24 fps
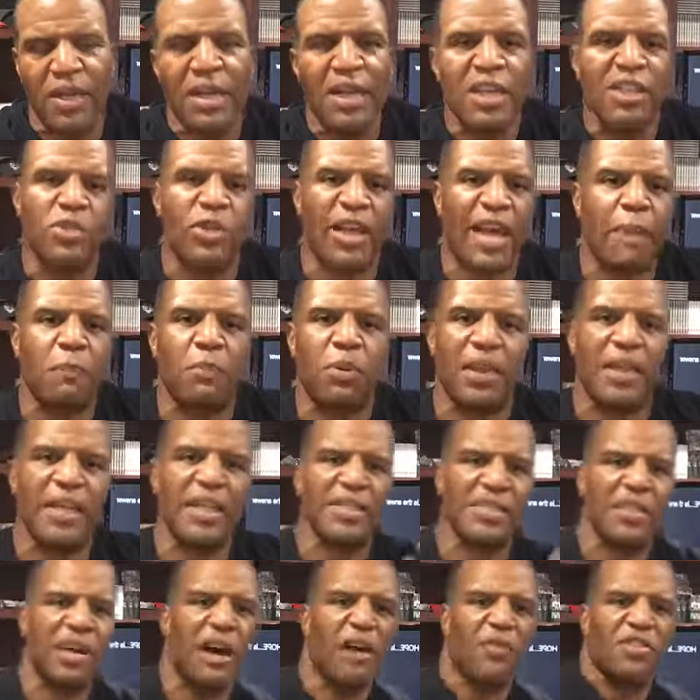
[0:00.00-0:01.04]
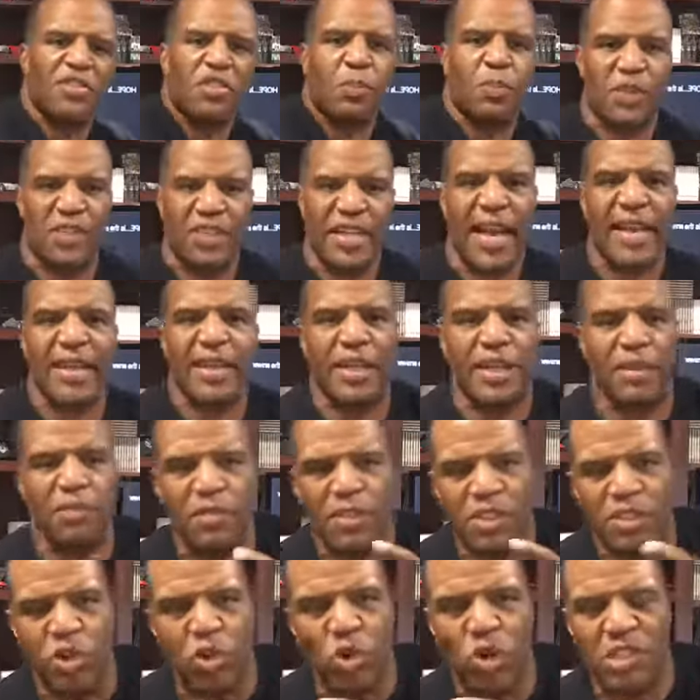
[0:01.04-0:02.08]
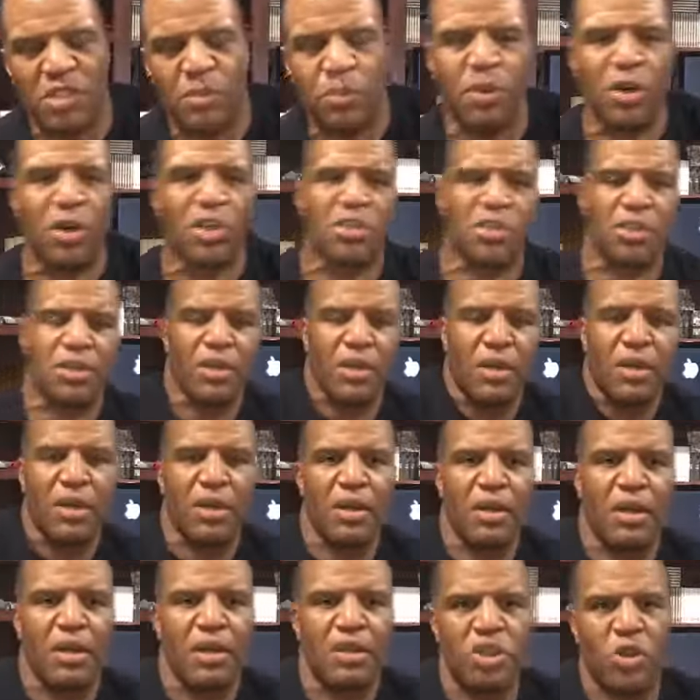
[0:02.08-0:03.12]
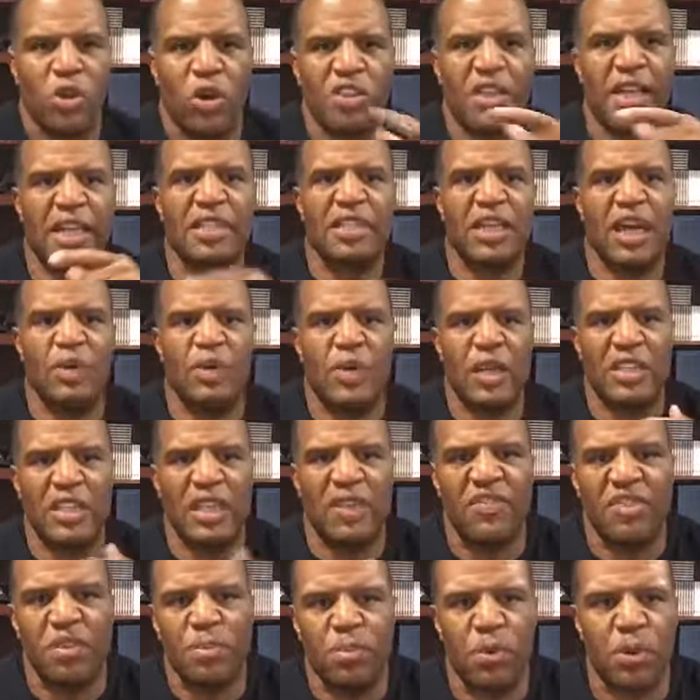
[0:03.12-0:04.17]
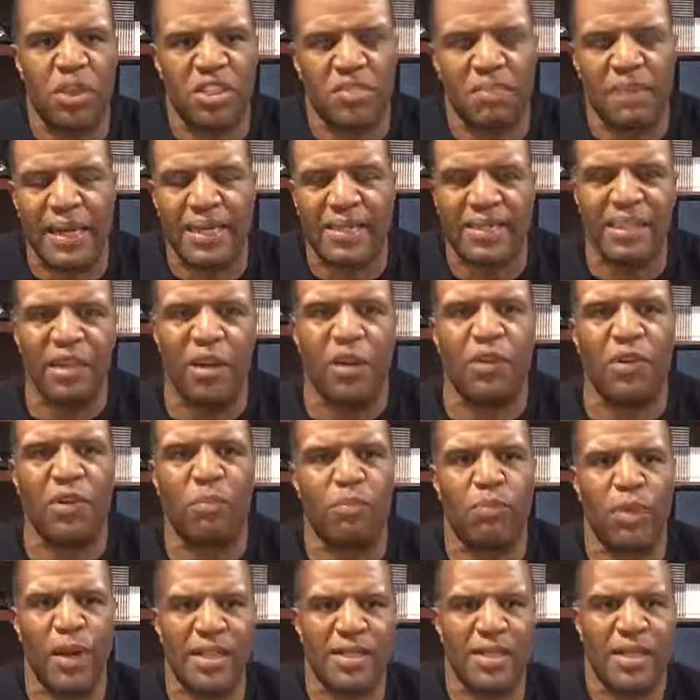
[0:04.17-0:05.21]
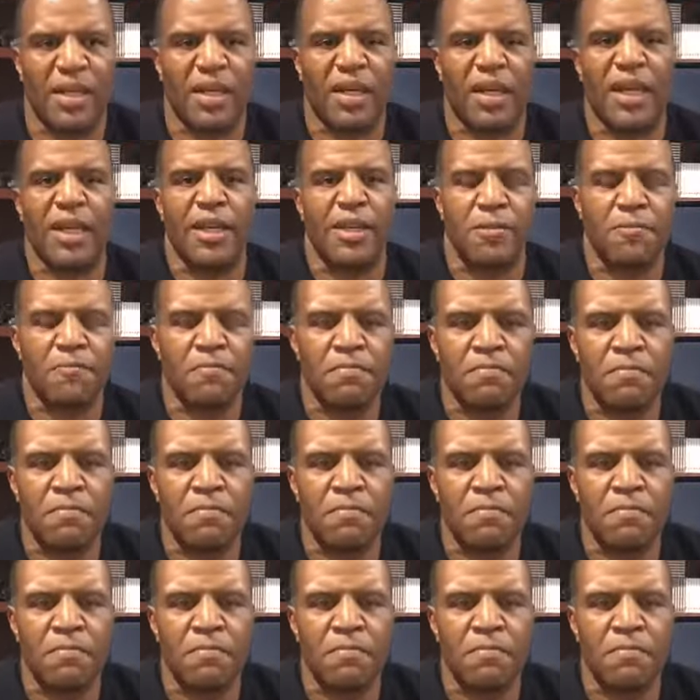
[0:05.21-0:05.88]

So that police officer protecting George Bush, George H.W. Bush, myself, and President Clinton,